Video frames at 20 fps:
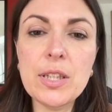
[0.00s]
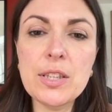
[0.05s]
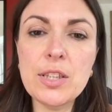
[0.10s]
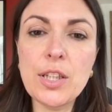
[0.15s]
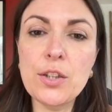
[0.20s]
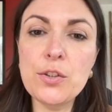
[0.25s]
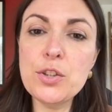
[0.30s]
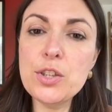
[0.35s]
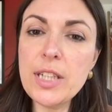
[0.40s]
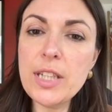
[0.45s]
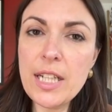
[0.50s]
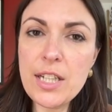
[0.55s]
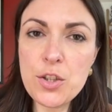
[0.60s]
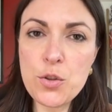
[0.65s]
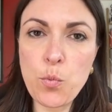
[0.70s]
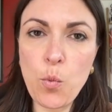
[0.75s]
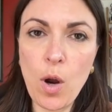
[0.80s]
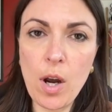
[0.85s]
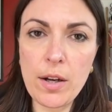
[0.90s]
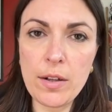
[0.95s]
So
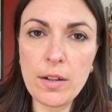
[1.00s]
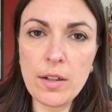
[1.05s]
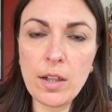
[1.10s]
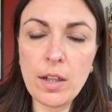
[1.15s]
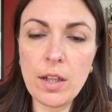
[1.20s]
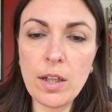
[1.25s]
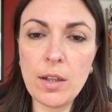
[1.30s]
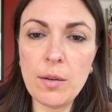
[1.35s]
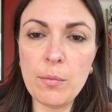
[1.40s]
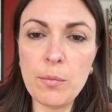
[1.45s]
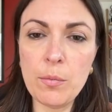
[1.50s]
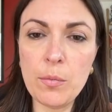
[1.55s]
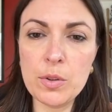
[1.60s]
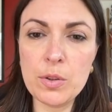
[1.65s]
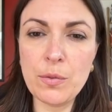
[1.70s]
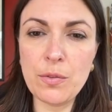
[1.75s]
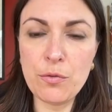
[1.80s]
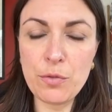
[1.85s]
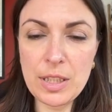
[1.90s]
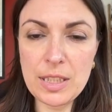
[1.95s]
stage one,
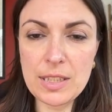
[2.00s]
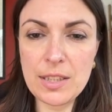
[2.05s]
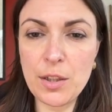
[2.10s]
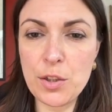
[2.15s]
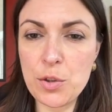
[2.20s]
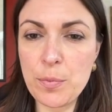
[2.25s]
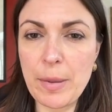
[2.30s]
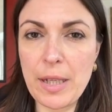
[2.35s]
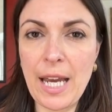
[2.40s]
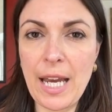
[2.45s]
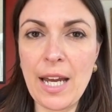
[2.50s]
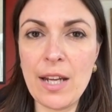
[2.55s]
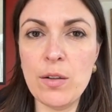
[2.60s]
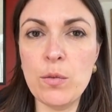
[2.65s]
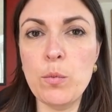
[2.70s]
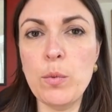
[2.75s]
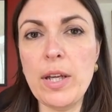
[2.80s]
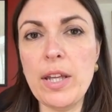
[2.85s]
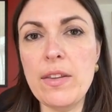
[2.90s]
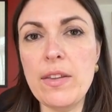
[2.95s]
research
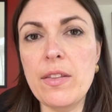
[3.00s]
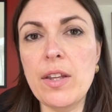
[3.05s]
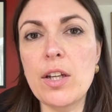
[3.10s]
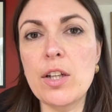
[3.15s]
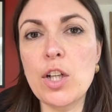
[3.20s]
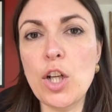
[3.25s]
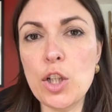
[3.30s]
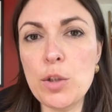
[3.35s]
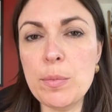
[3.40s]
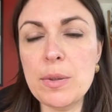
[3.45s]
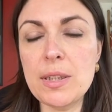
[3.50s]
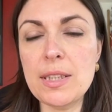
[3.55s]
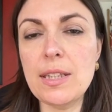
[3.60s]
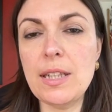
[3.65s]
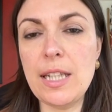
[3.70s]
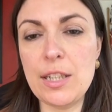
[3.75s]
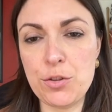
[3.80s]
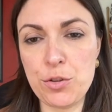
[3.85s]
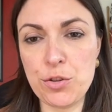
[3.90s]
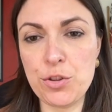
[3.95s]
began with a global
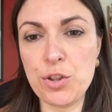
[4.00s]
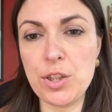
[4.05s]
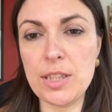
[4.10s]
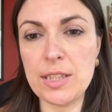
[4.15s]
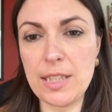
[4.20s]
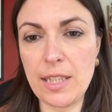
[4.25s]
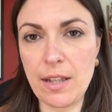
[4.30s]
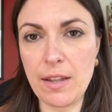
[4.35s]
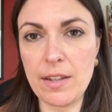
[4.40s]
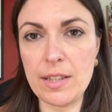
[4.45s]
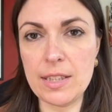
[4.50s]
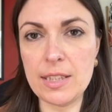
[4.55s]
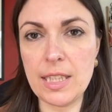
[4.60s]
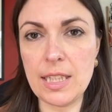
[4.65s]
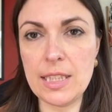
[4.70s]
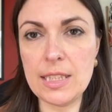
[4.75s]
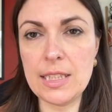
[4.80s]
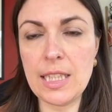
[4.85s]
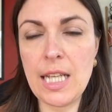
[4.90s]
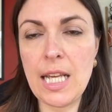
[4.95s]
literature
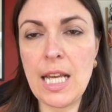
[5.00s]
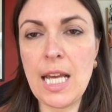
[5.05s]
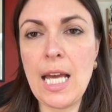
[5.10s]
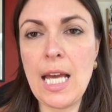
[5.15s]
synthesis,